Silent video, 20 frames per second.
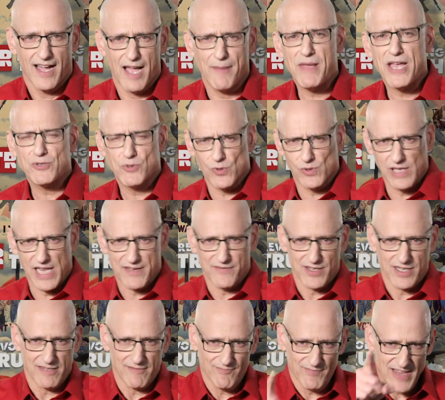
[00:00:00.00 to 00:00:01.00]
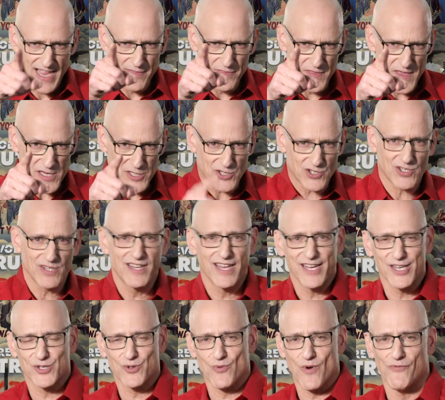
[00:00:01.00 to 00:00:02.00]
I'm Andrew Klavan, and this
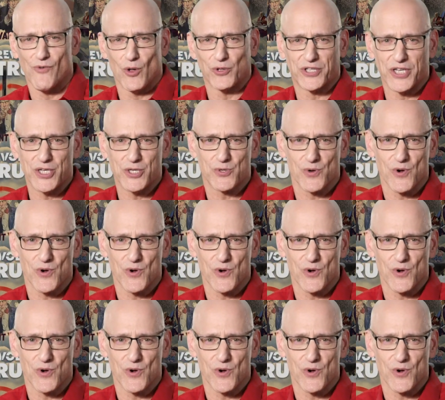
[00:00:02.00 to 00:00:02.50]
is The Revolting